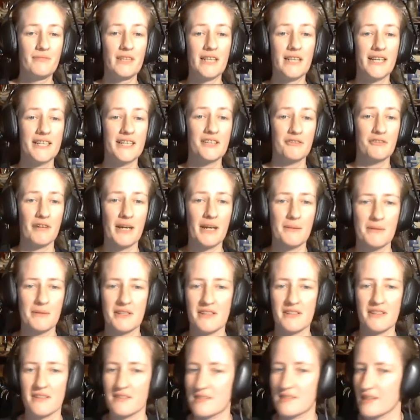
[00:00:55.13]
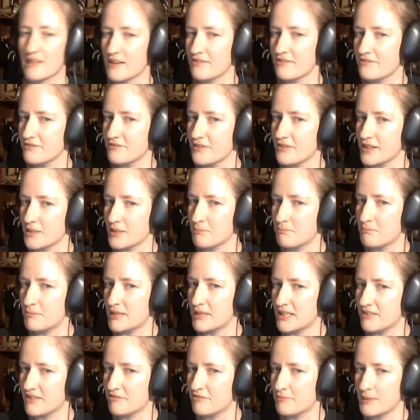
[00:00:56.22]
ignoramuses that fucking
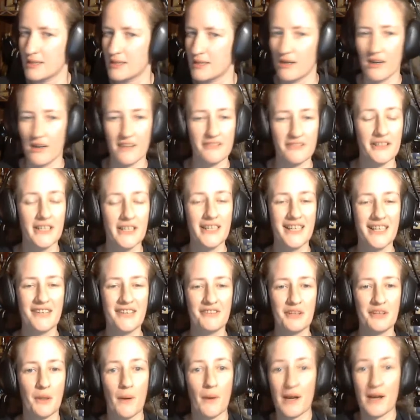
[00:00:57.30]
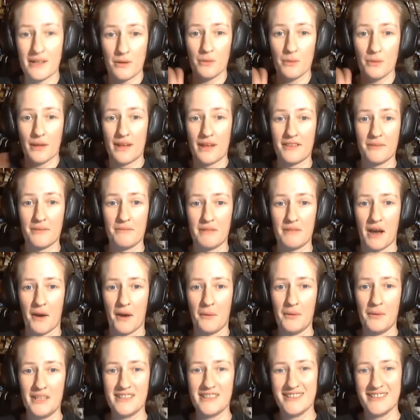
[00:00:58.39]
peeve me off, even though I don't let them know